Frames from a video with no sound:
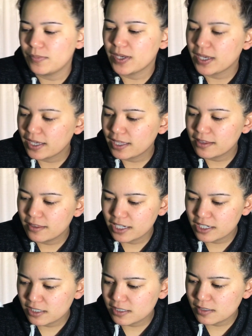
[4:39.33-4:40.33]
But
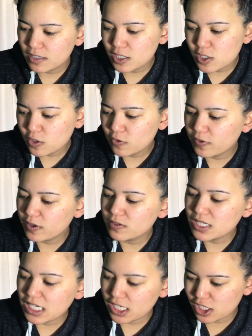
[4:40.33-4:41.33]
there's the two
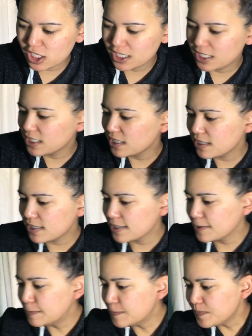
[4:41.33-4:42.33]
foundations,
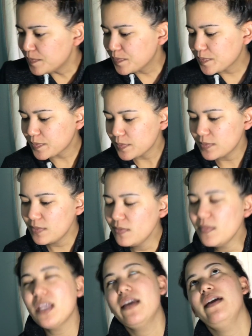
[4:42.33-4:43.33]

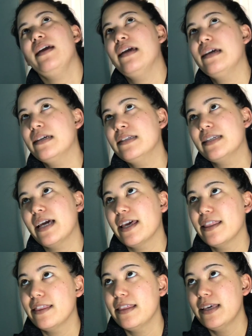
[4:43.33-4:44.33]
and
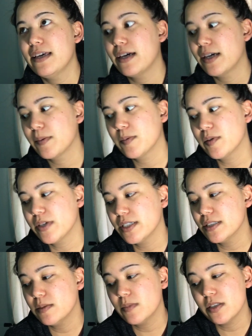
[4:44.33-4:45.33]
I think I'm
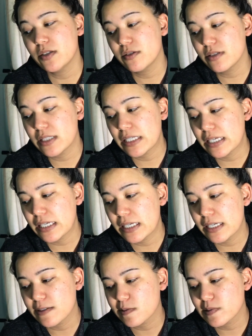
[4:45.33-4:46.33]
going to be
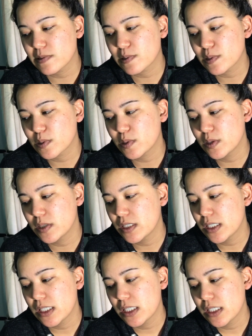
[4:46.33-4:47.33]
using,
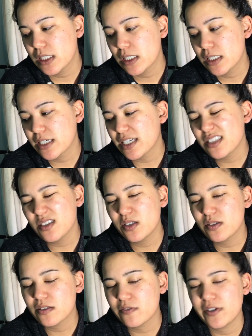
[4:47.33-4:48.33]
I guess I'll
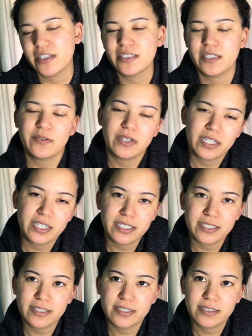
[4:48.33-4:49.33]
use the Fenty one
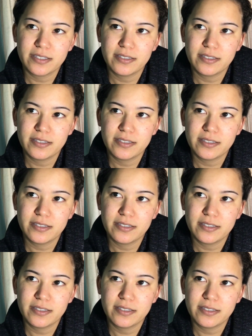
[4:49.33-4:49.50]
because